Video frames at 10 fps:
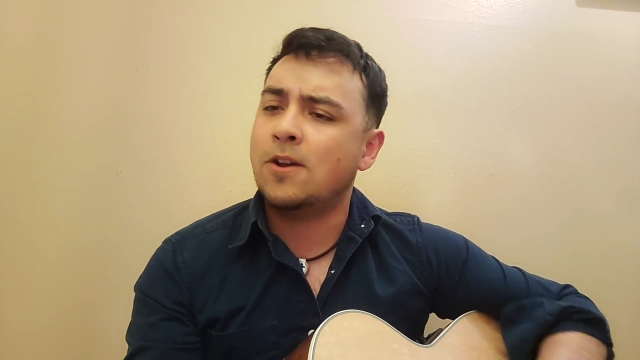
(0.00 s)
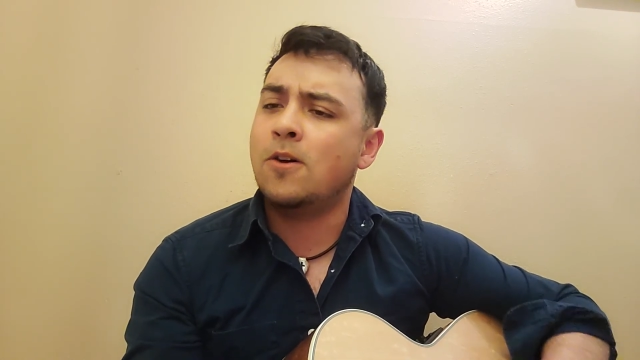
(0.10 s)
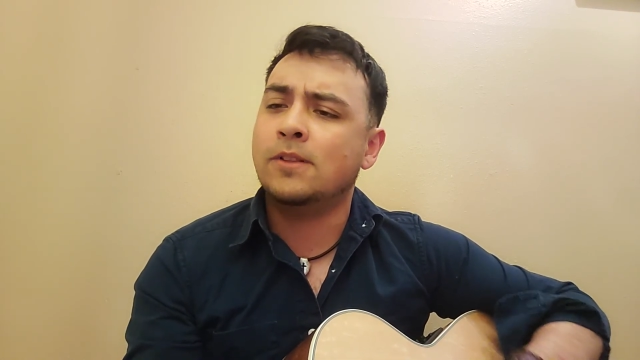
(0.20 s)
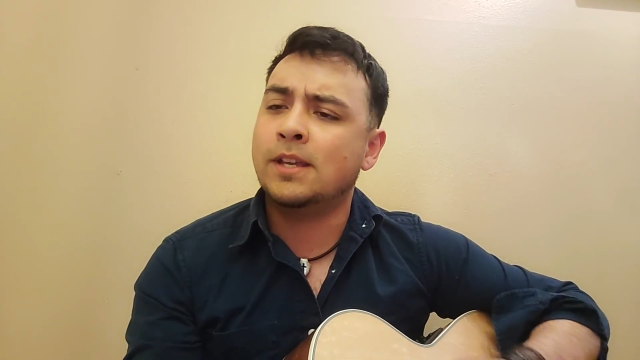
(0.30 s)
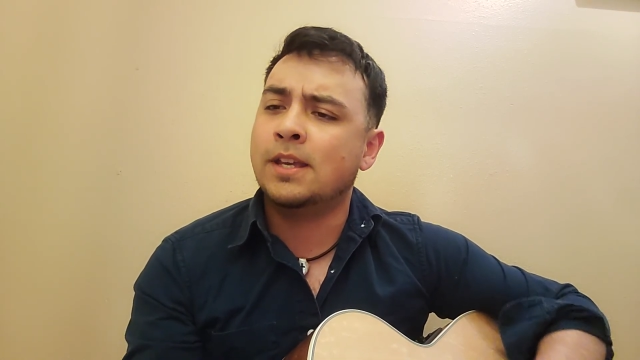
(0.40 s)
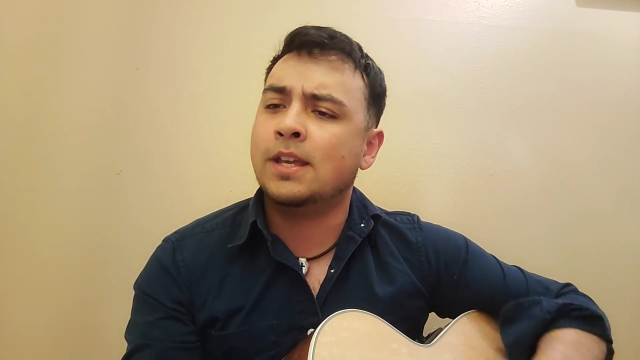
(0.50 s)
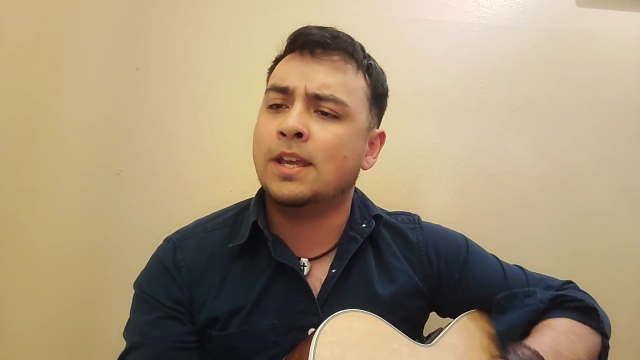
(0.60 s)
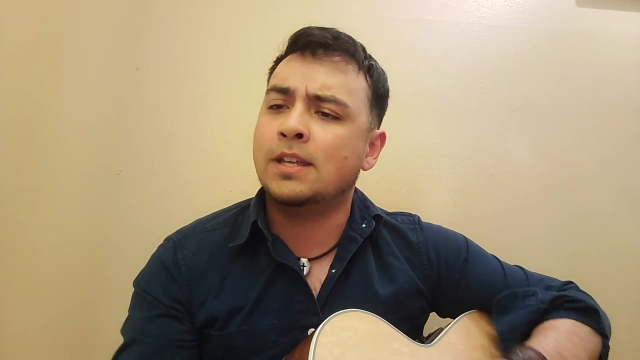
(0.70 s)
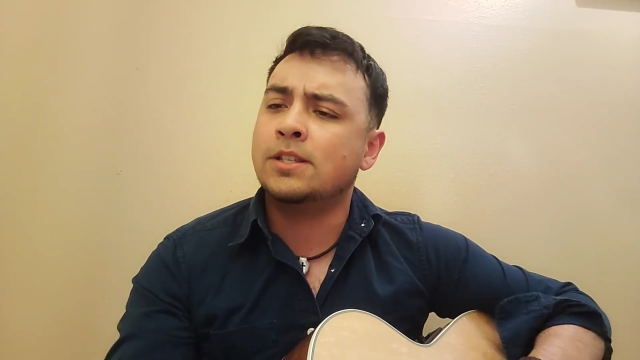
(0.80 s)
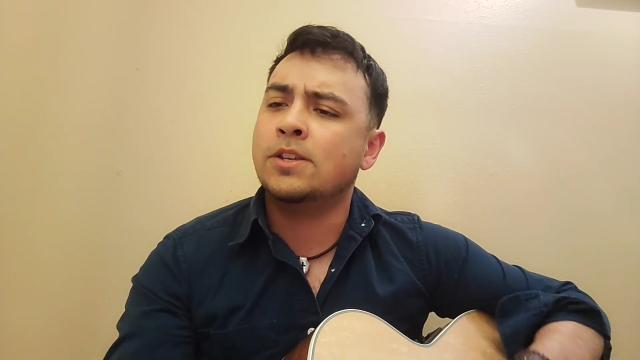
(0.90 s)

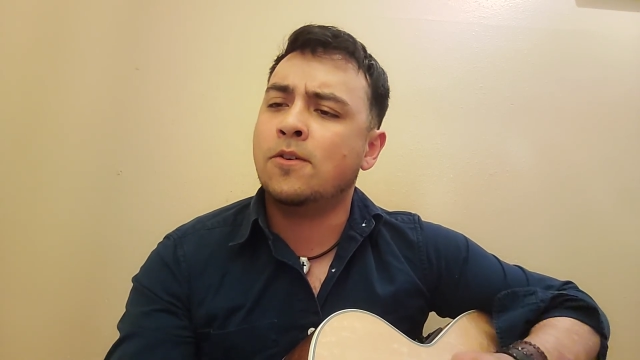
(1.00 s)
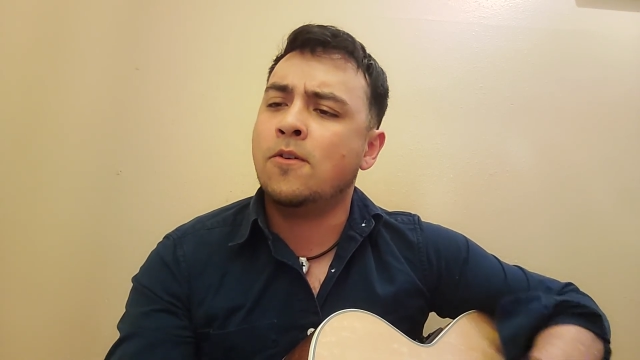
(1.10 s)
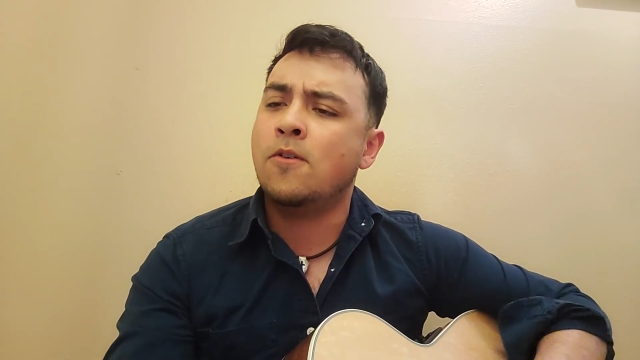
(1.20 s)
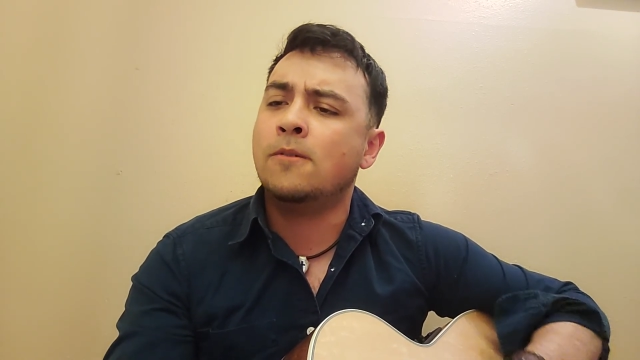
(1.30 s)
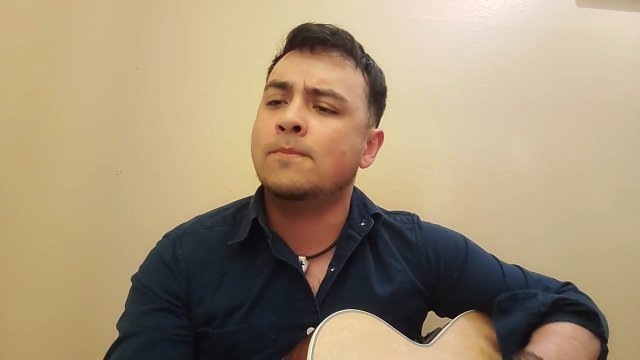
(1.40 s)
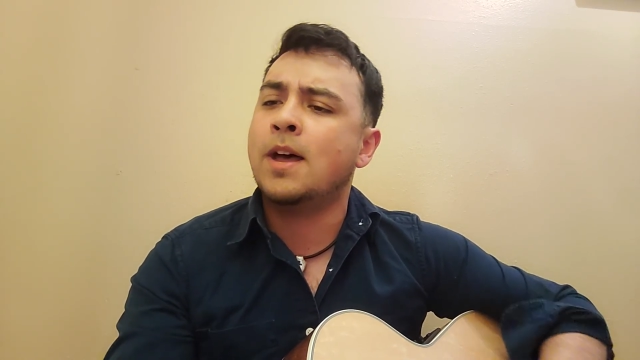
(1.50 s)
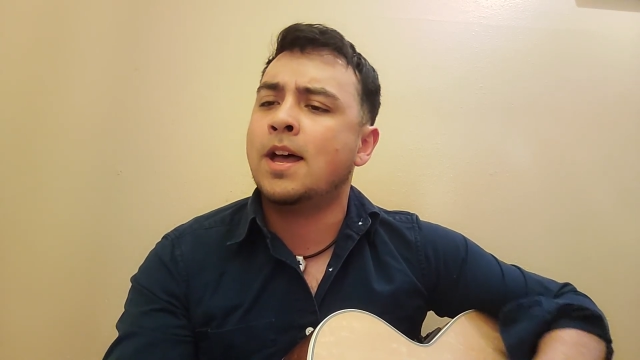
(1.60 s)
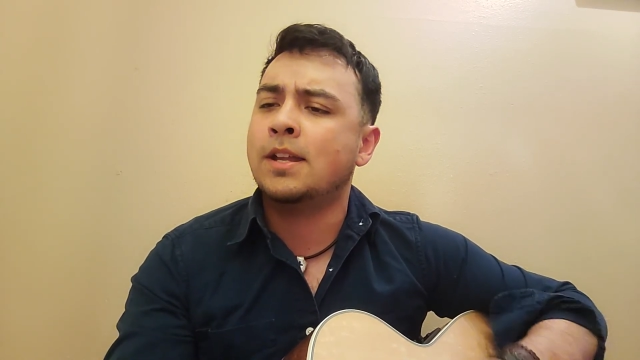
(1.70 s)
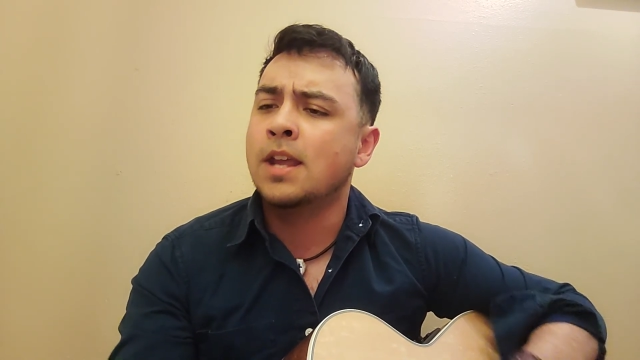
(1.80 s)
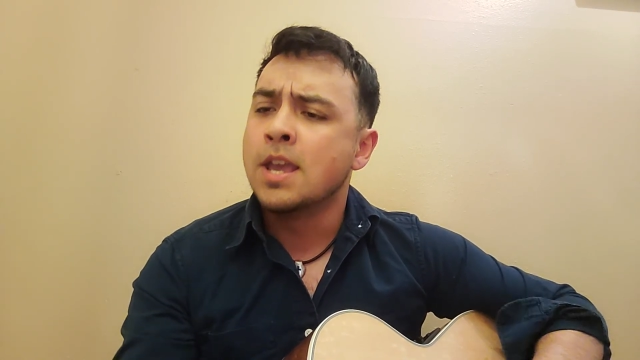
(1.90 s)
only in your
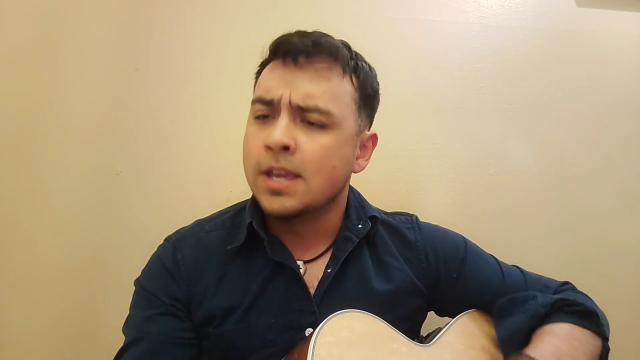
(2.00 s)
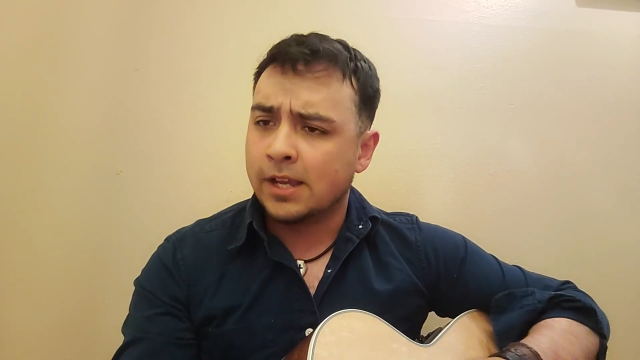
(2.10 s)
mind.